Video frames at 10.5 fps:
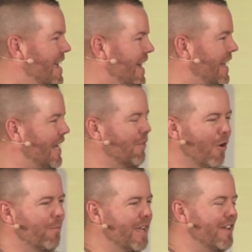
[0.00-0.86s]
And again, it
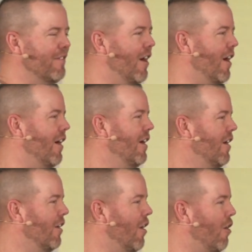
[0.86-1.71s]
won't be
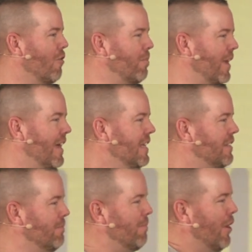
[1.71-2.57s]
long, but
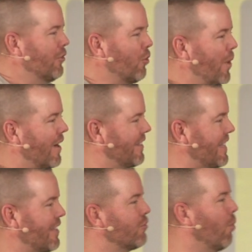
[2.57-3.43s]
mirrors are weird, because
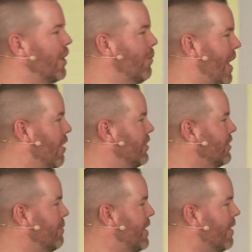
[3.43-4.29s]
like this morning when I looked
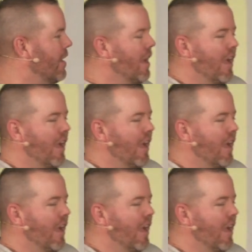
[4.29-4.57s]
in the mirror,